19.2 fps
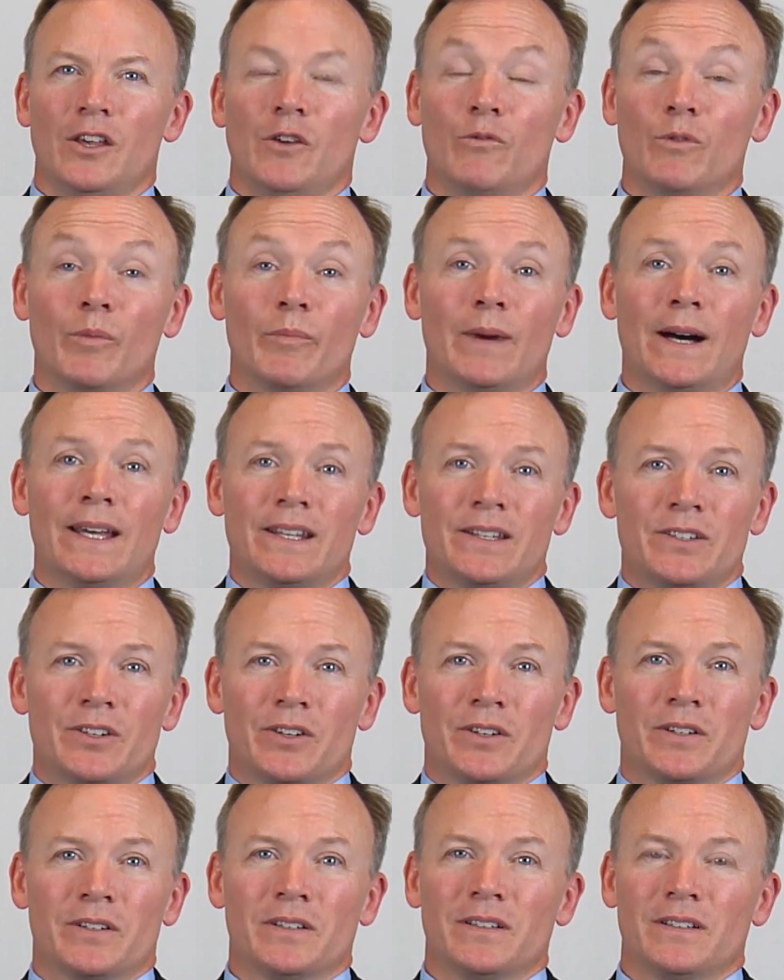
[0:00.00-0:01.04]
We'll
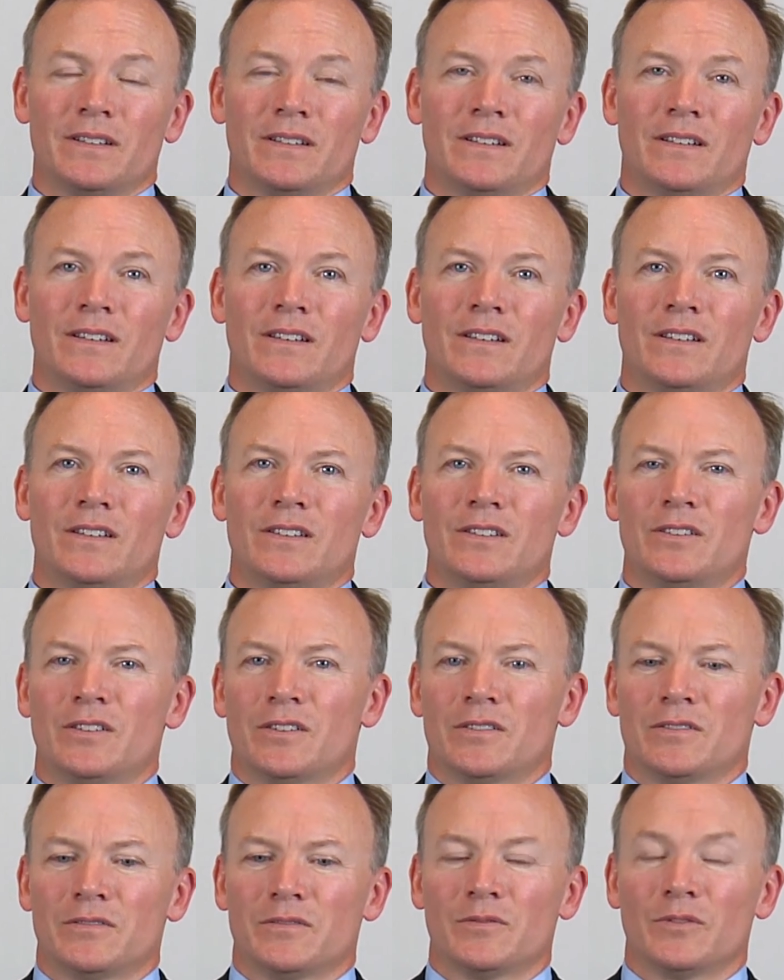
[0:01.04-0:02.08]
monitor
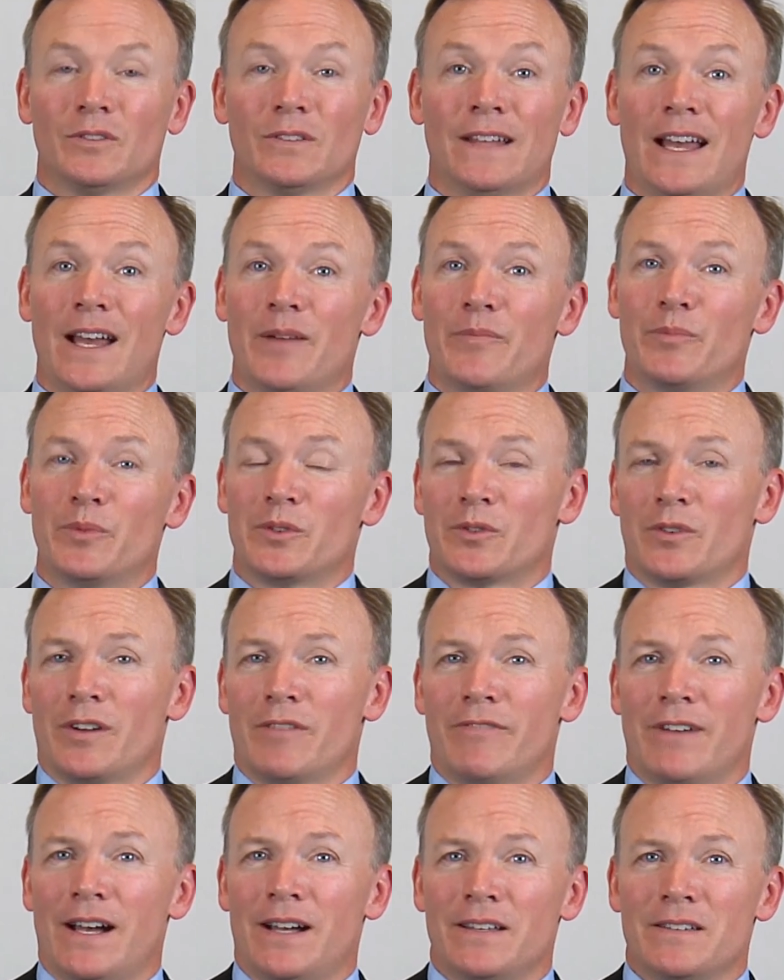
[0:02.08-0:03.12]
your laboratory
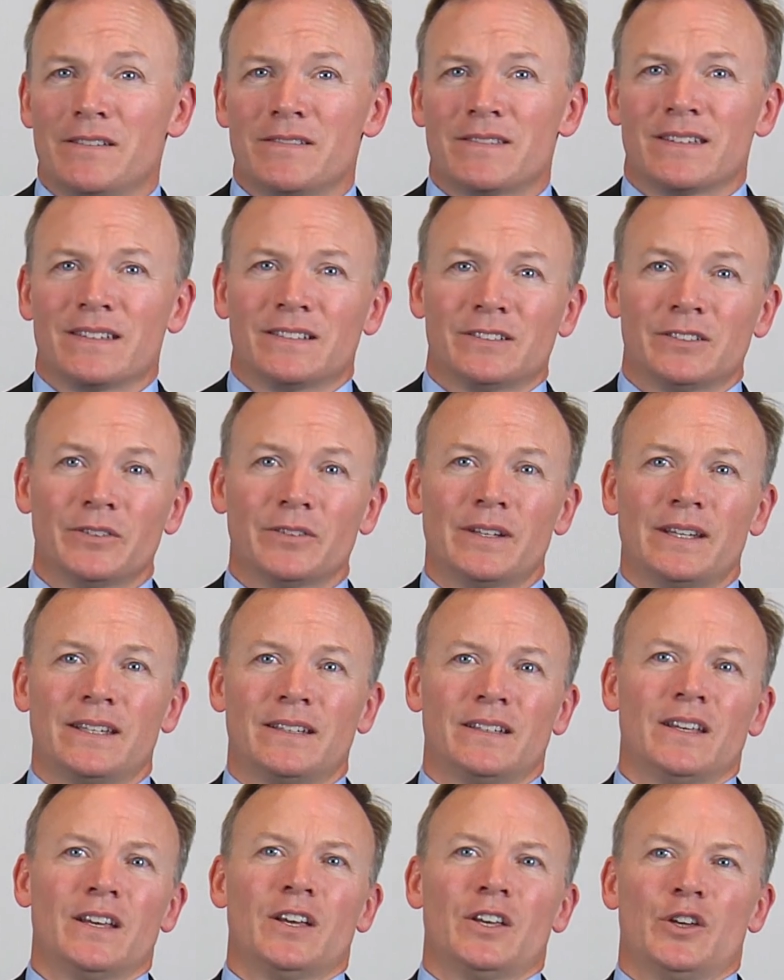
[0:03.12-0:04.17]
values,
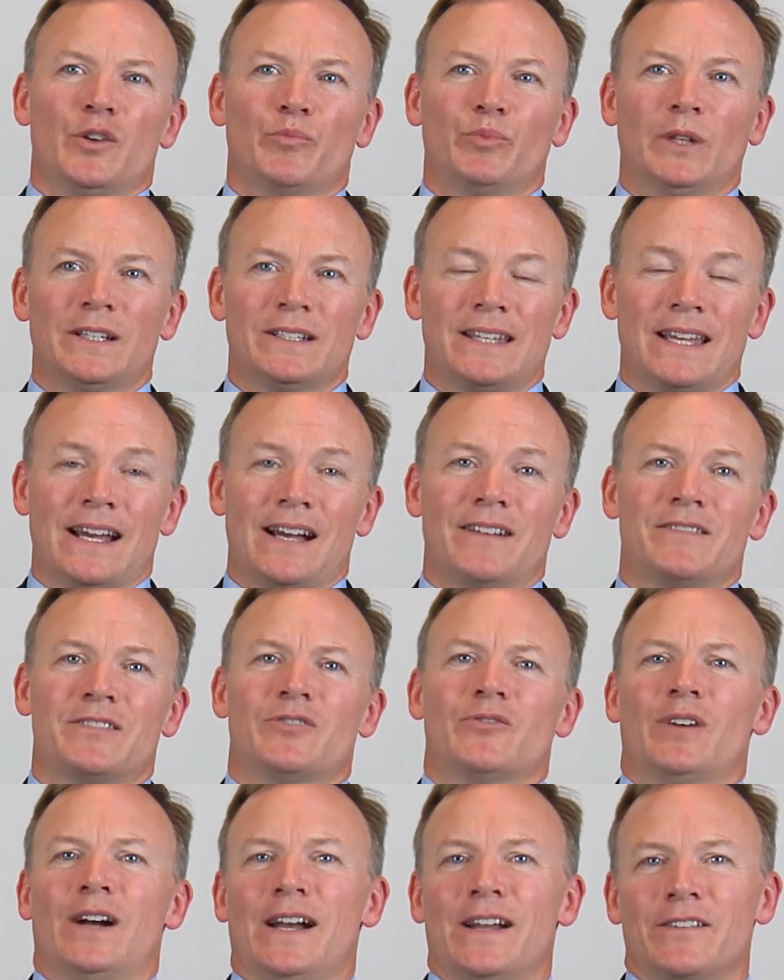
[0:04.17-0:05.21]
including your blood counts,
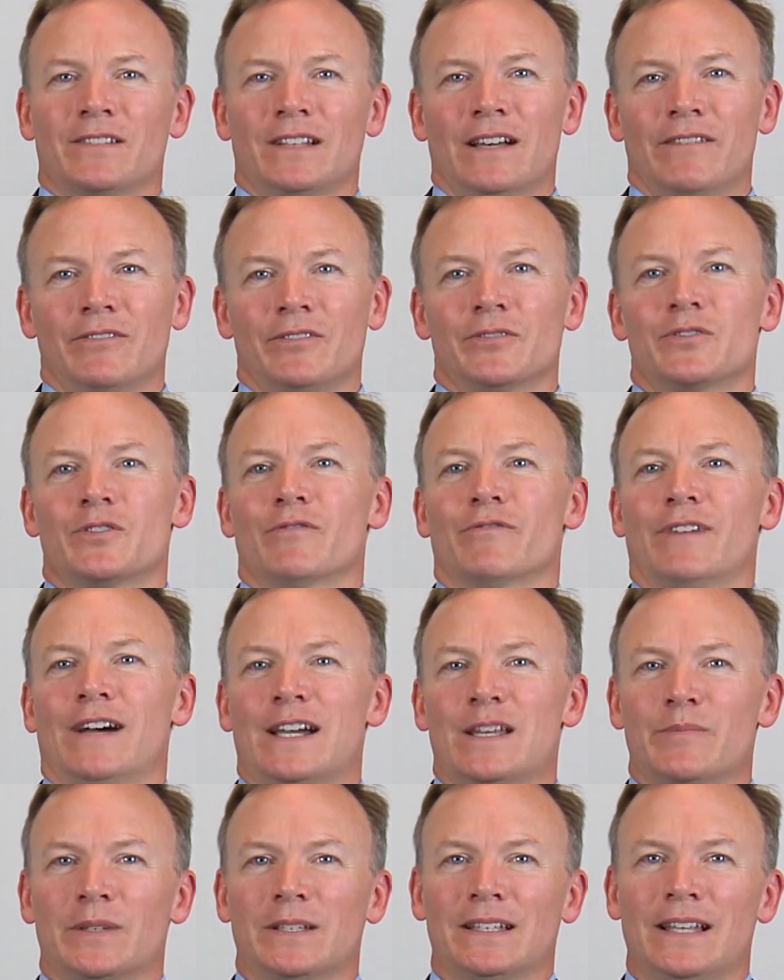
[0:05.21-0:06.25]
your iron levels, your
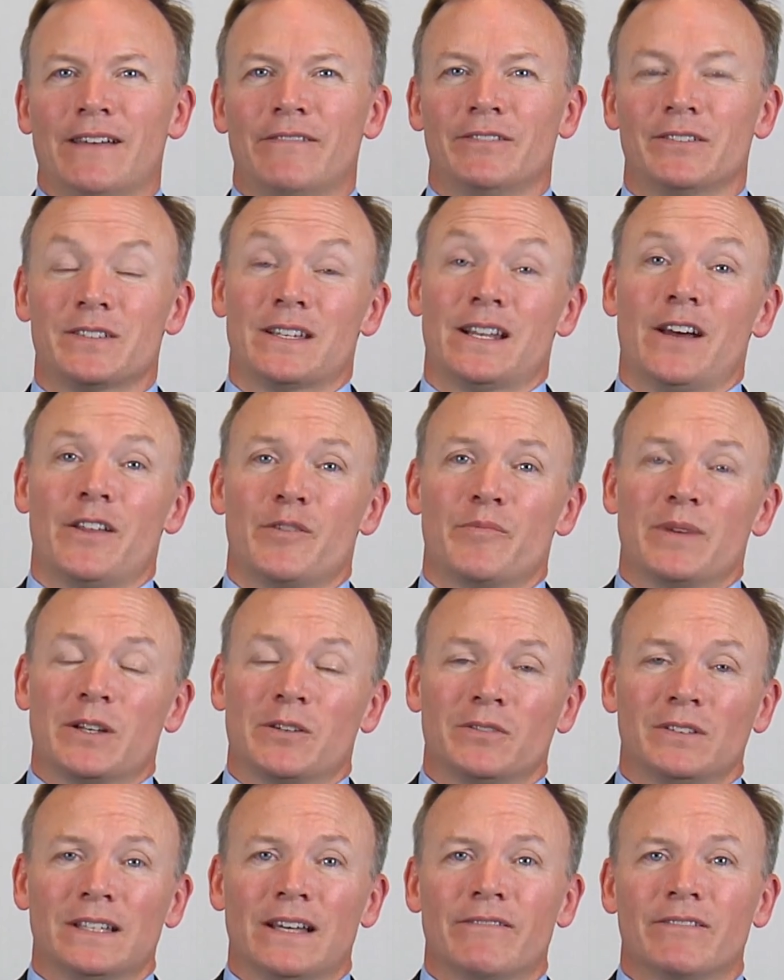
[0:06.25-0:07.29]
vitamin levels, and other
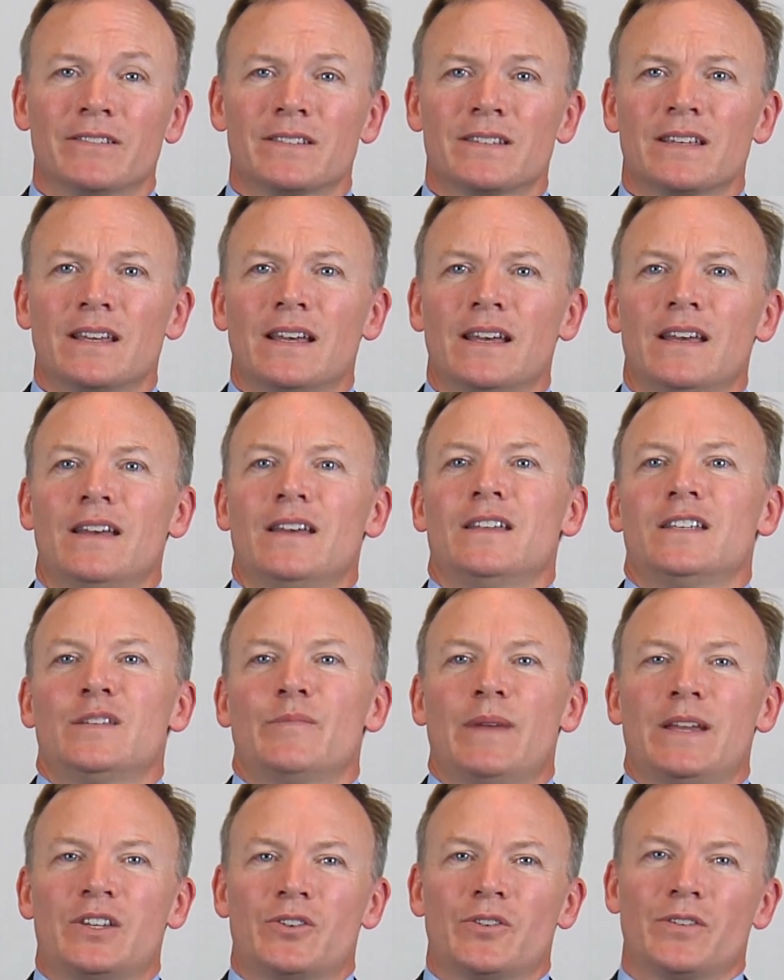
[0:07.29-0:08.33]
mineral levels, to
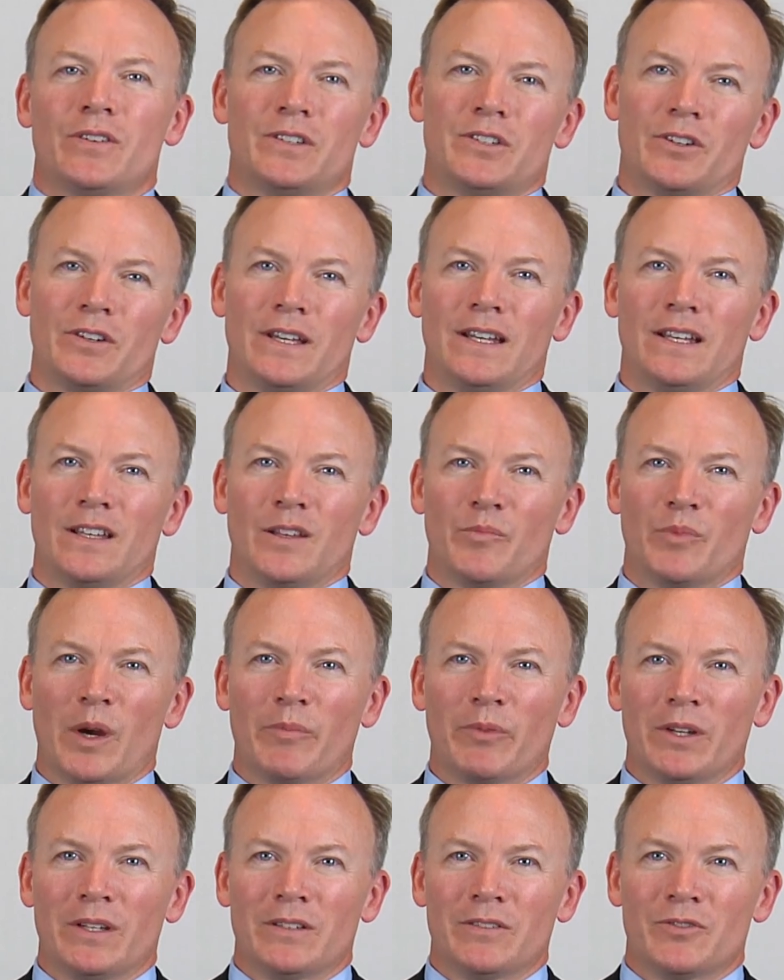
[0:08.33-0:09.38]
make sure that you're getting the
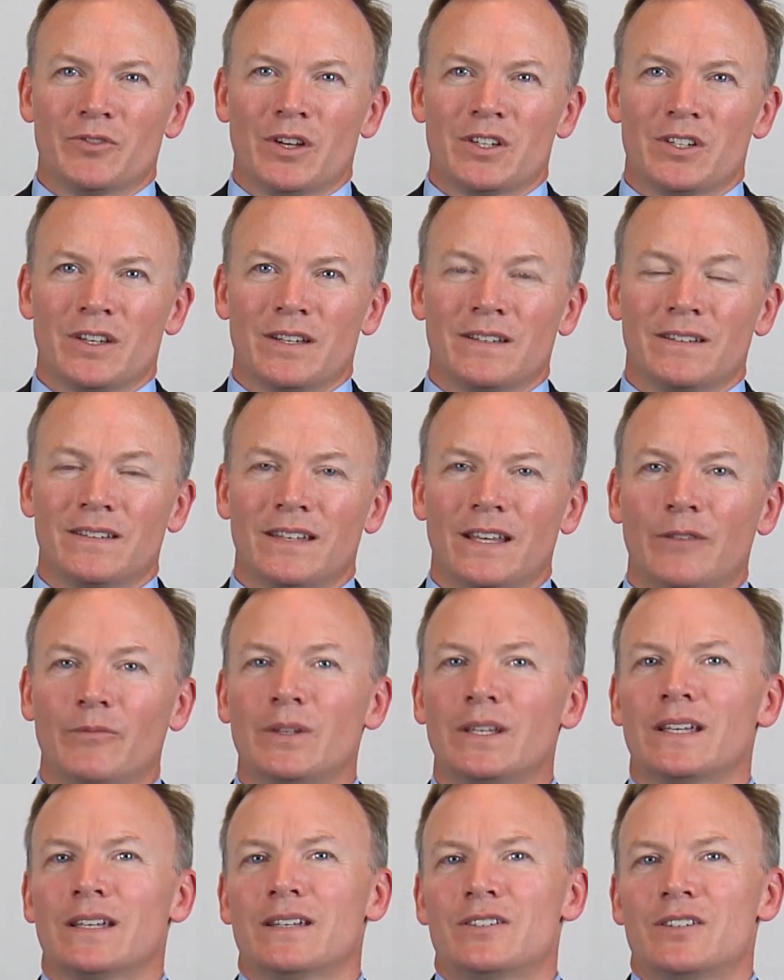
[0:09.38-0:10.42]
appropriate nutrition, and
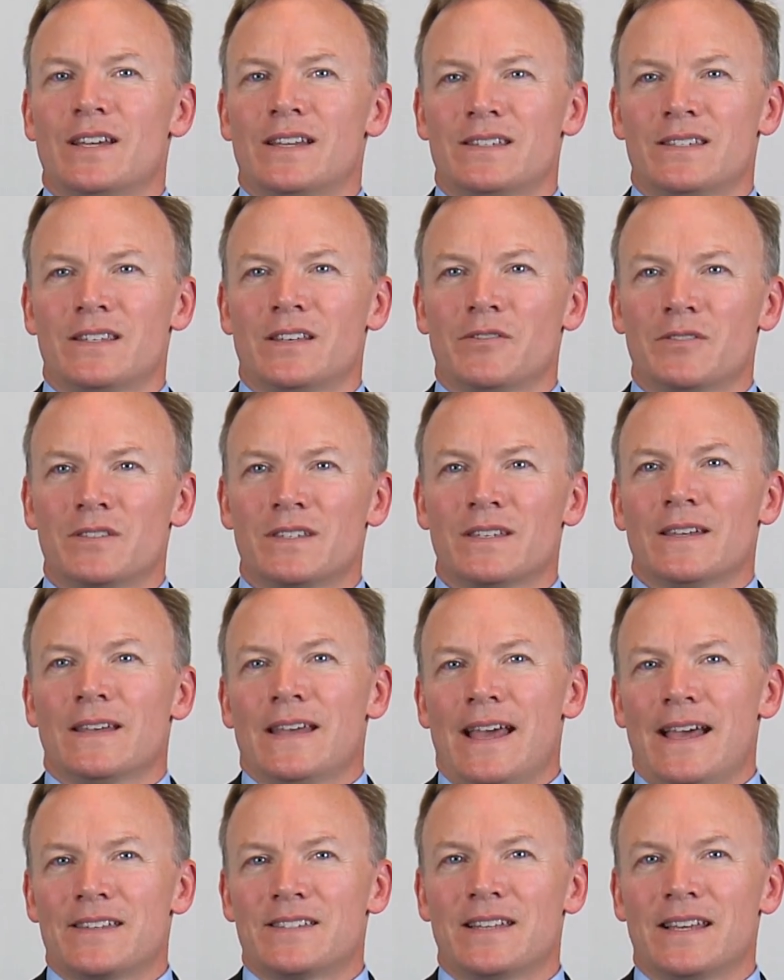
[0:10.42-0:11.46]
we can adjust those as